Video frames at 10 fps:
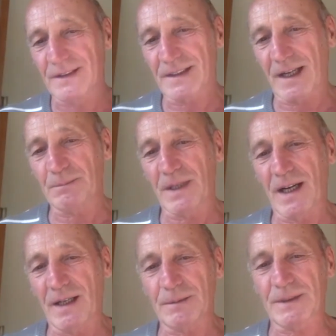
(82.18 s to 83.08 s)
come
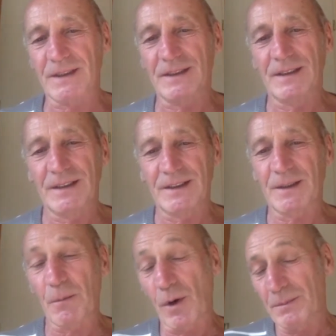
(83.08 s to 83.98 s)
out in the
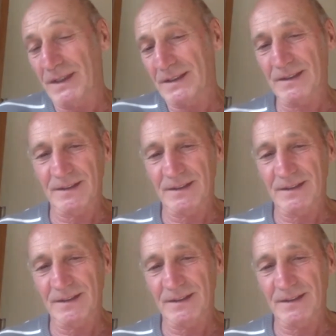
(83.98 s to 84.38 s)
moment.